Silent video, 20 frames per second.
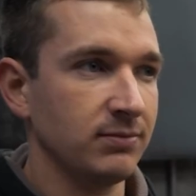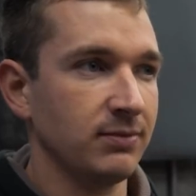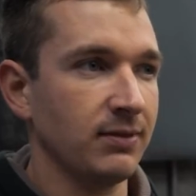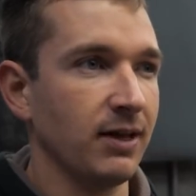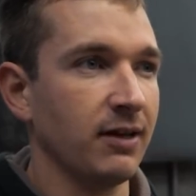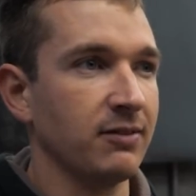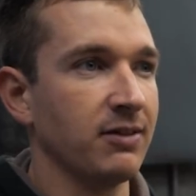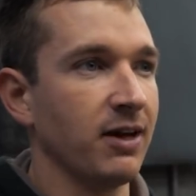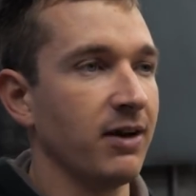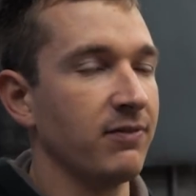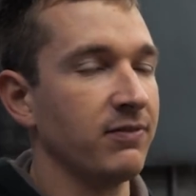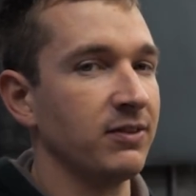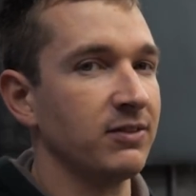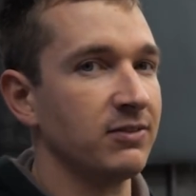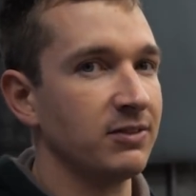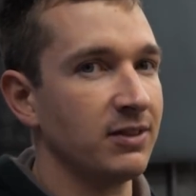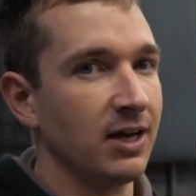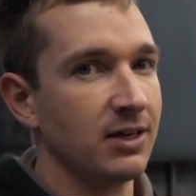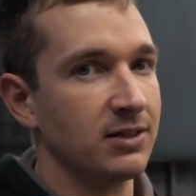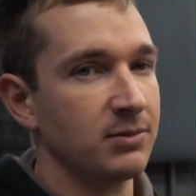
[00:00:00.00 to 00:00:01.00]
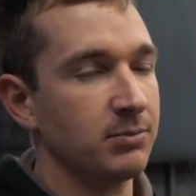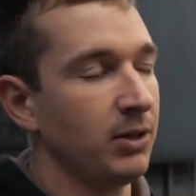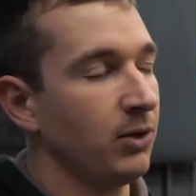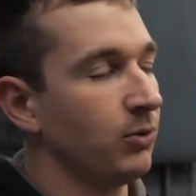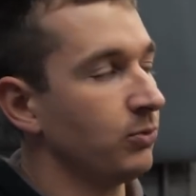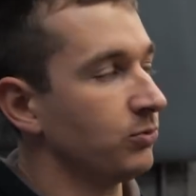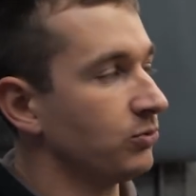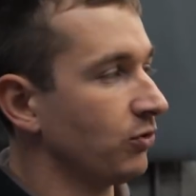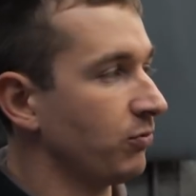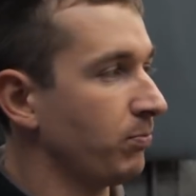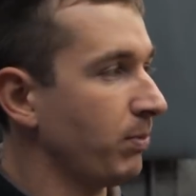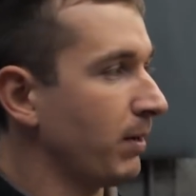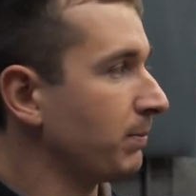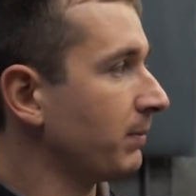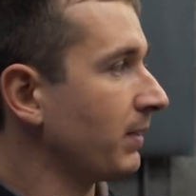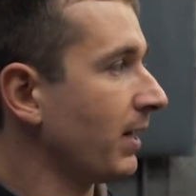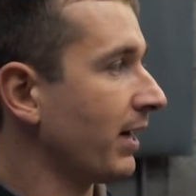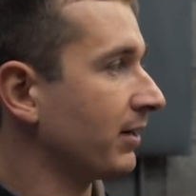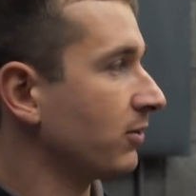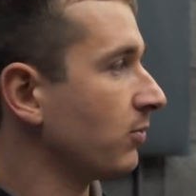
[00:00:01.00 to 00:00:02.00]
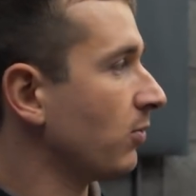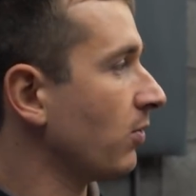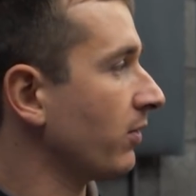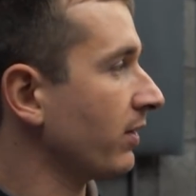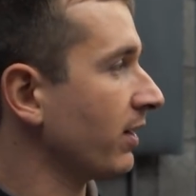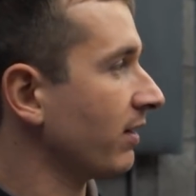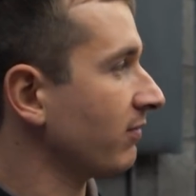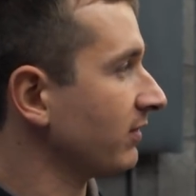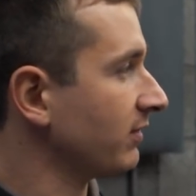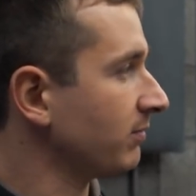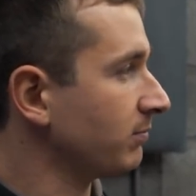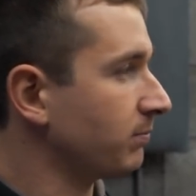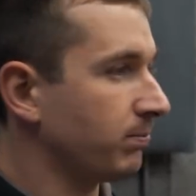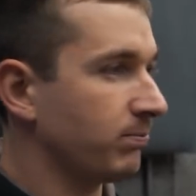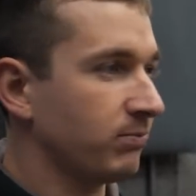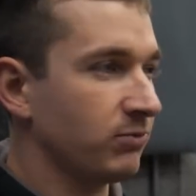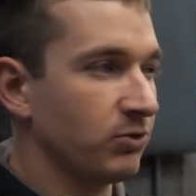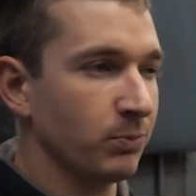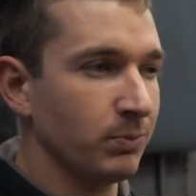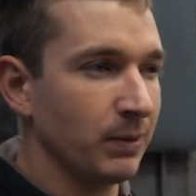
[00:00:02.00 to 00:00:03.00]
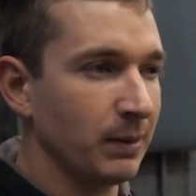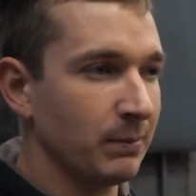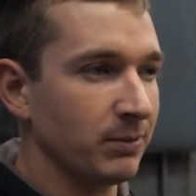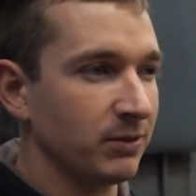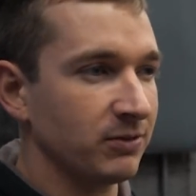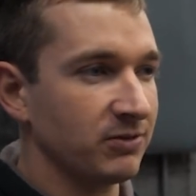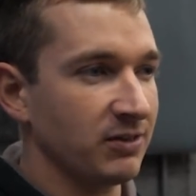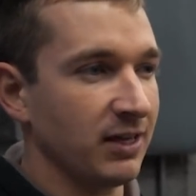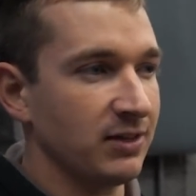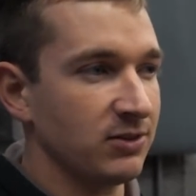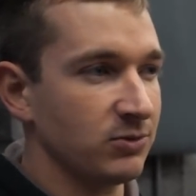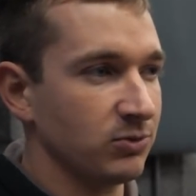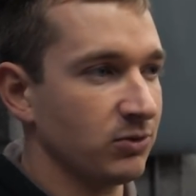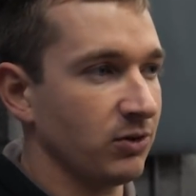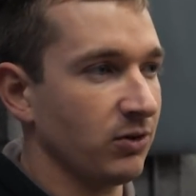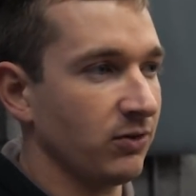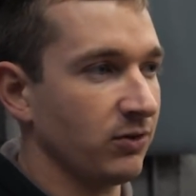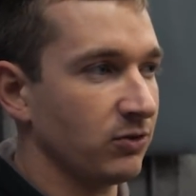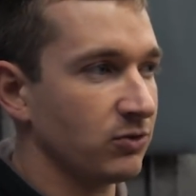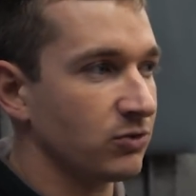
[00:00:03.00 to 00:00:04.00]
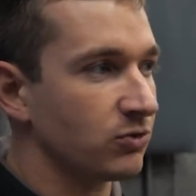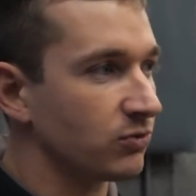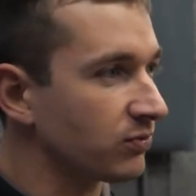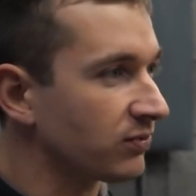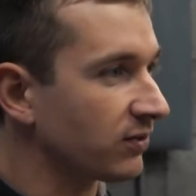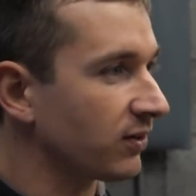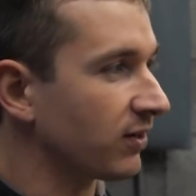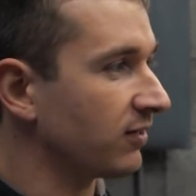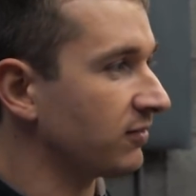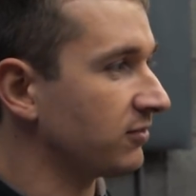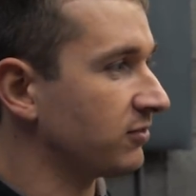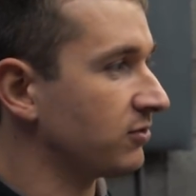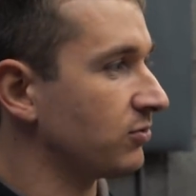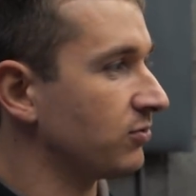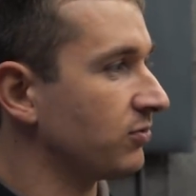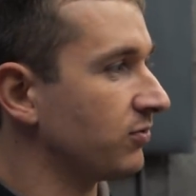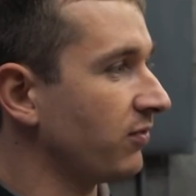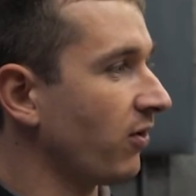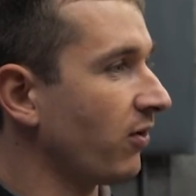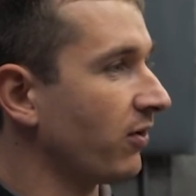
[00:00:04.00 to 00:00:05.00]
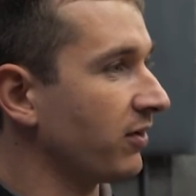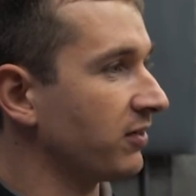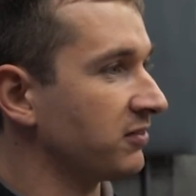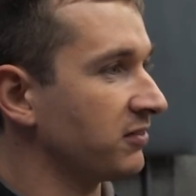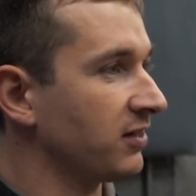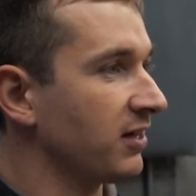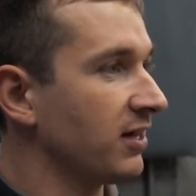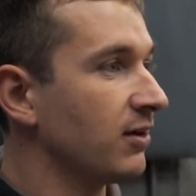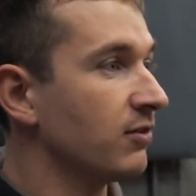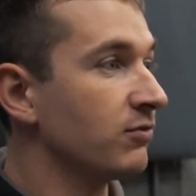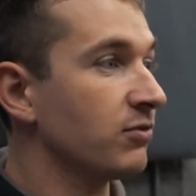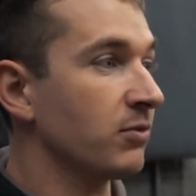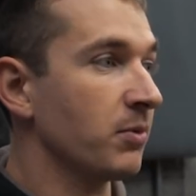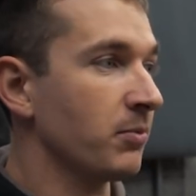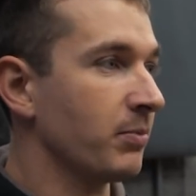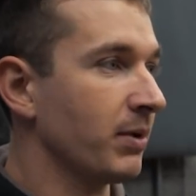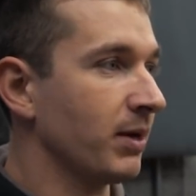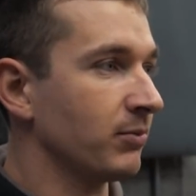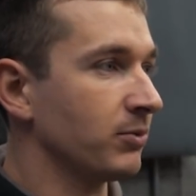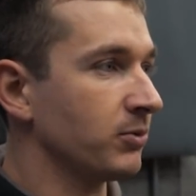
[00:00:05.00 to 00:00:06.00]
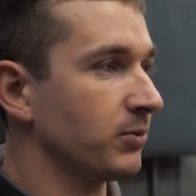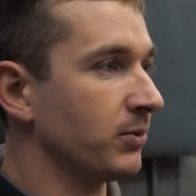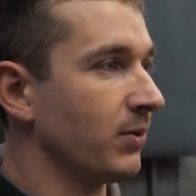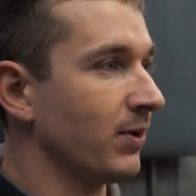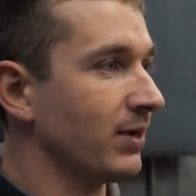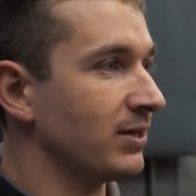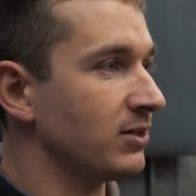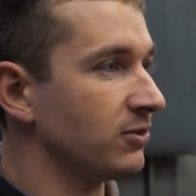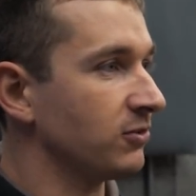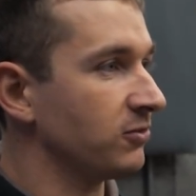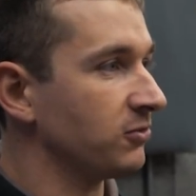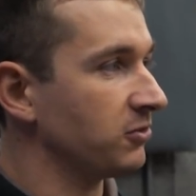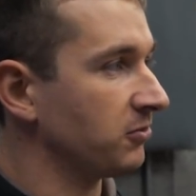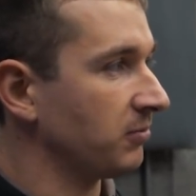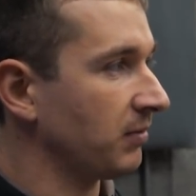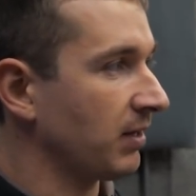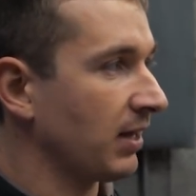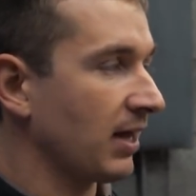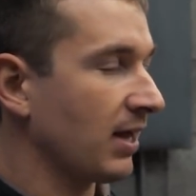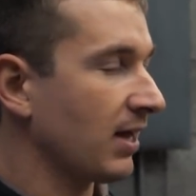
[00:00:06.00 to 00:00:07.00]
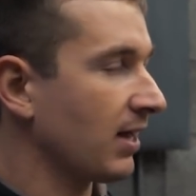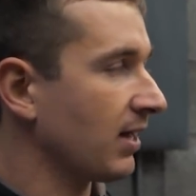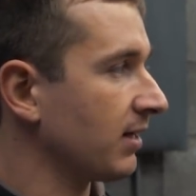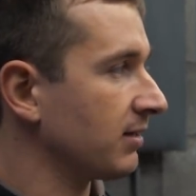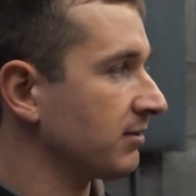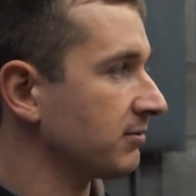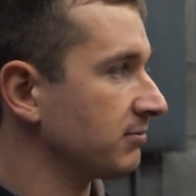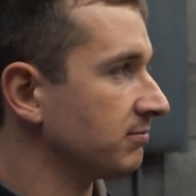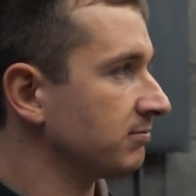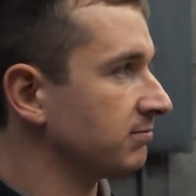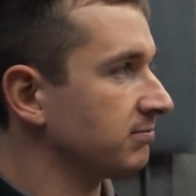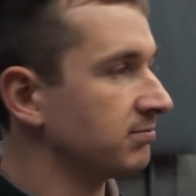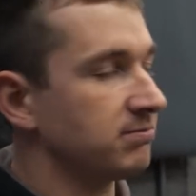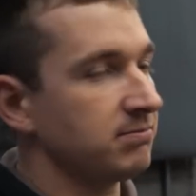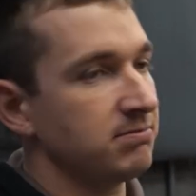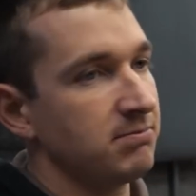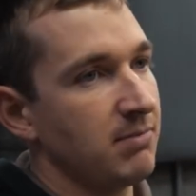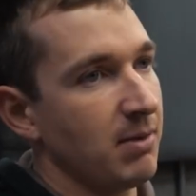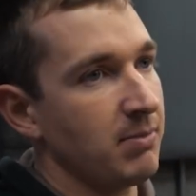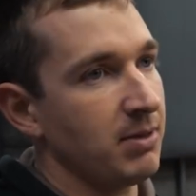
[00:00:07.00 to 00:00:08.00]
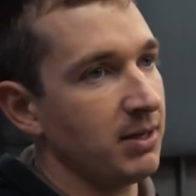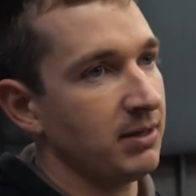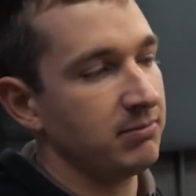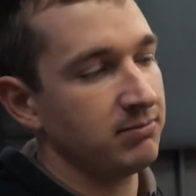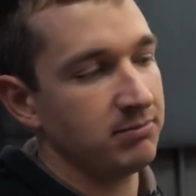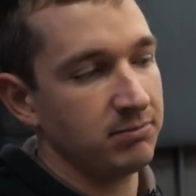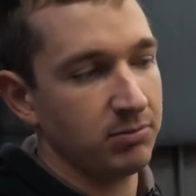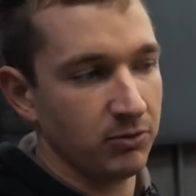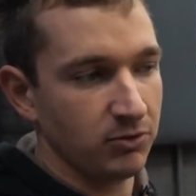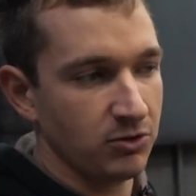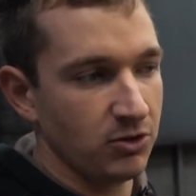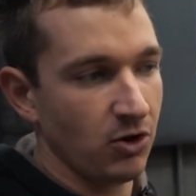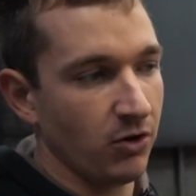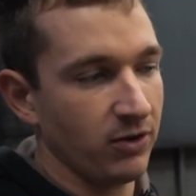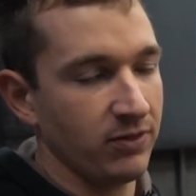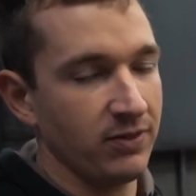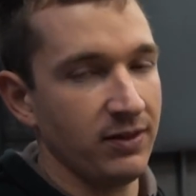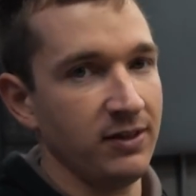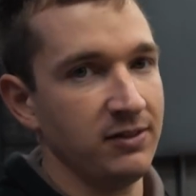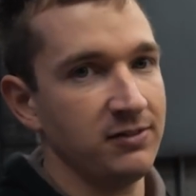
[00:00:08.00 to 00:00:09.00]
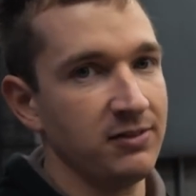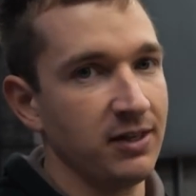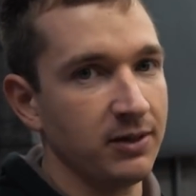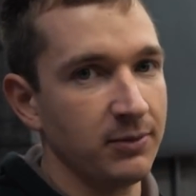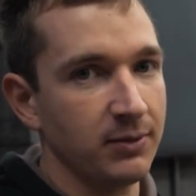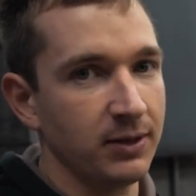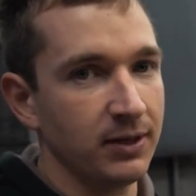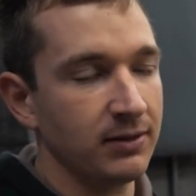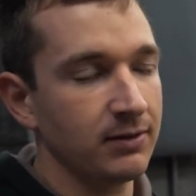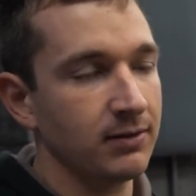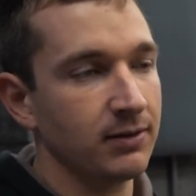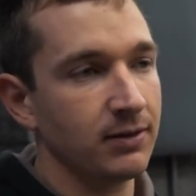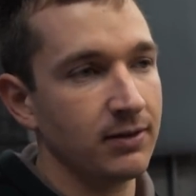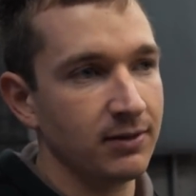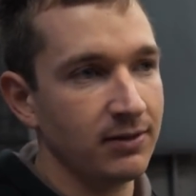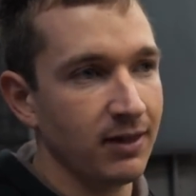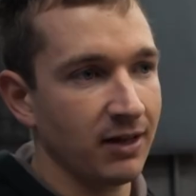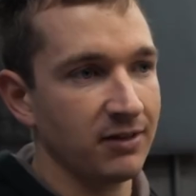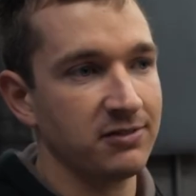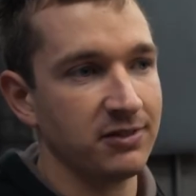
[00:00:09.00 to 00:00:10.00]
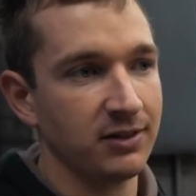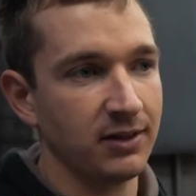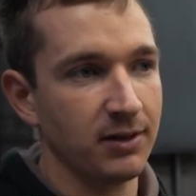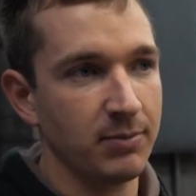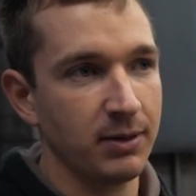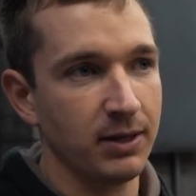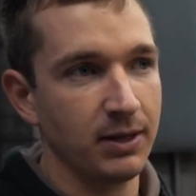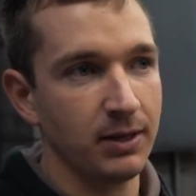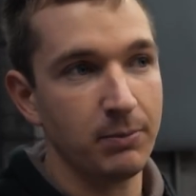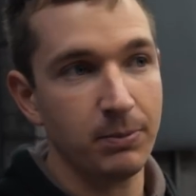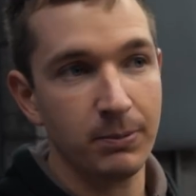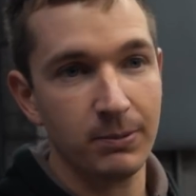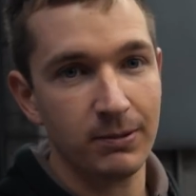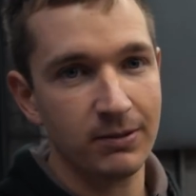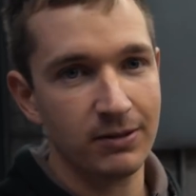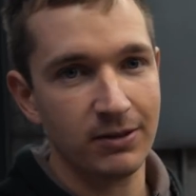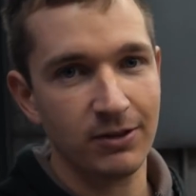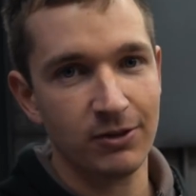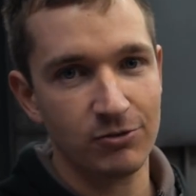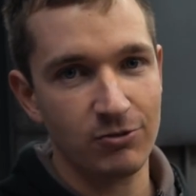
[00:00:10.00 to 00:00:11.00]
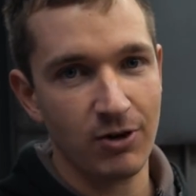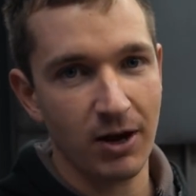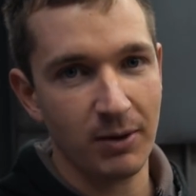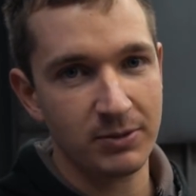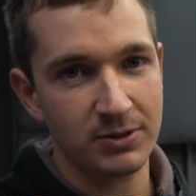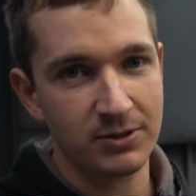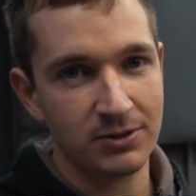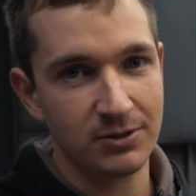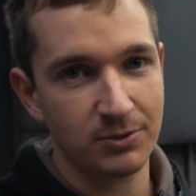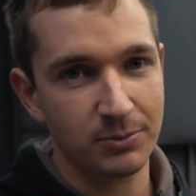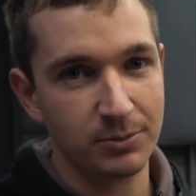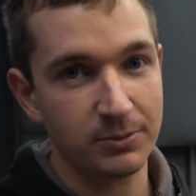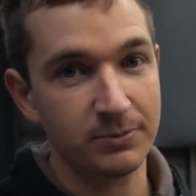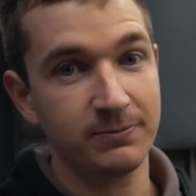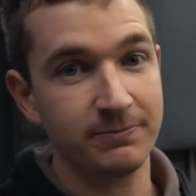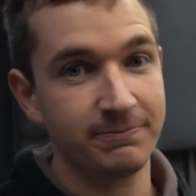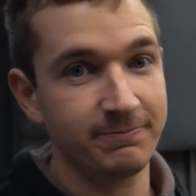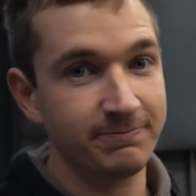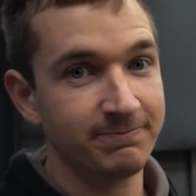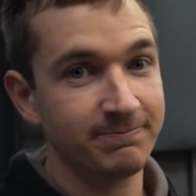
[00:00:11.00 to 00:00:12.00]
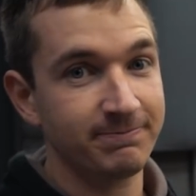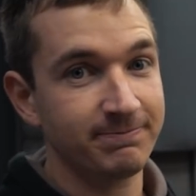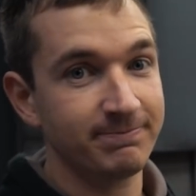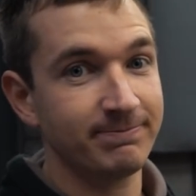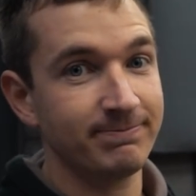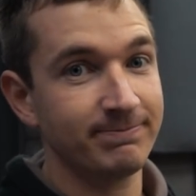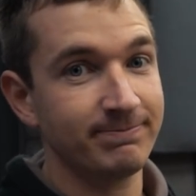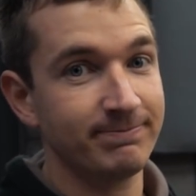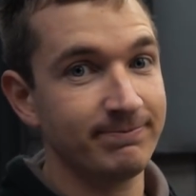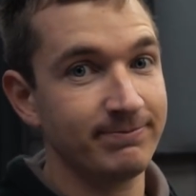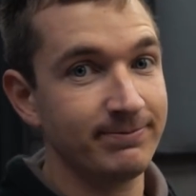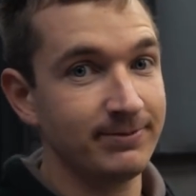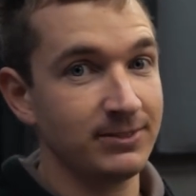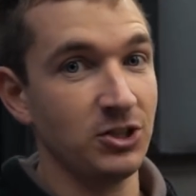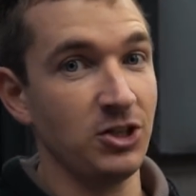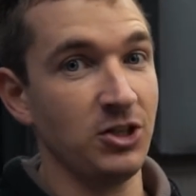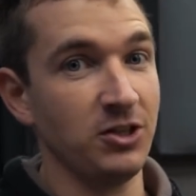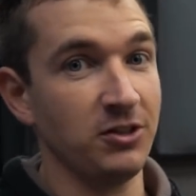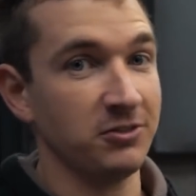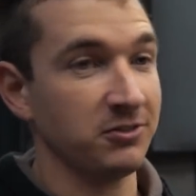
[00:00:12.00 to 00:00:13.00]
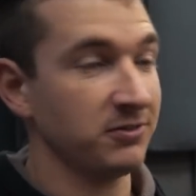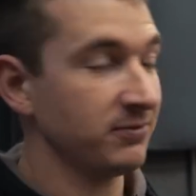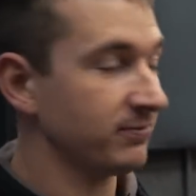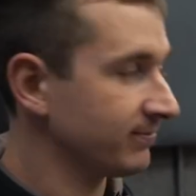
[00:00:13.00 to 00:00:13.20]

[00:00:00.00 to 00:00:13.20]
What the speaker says: that's how things start to blow up. So if people are quoting, I think some people are saying to us, oh, I've got 230s, 240s from the BMW engines. Maybe, but not in these anyway. That silly beep has wrapped it up. Cheers.